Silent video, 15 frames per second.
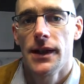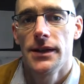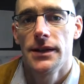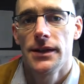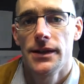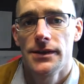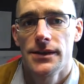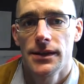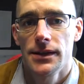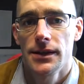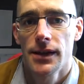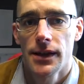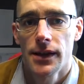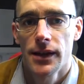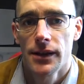
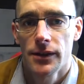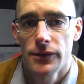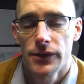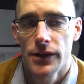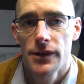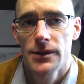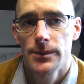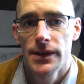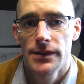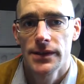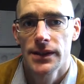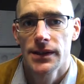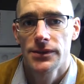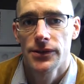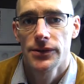The first
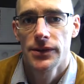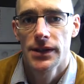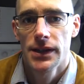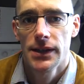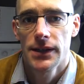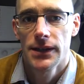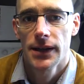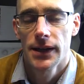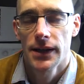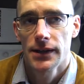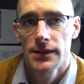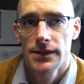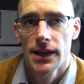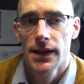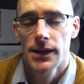meeting is on the
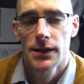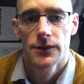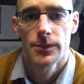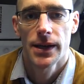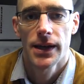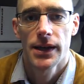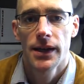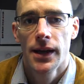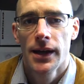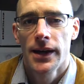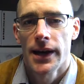2nd of May,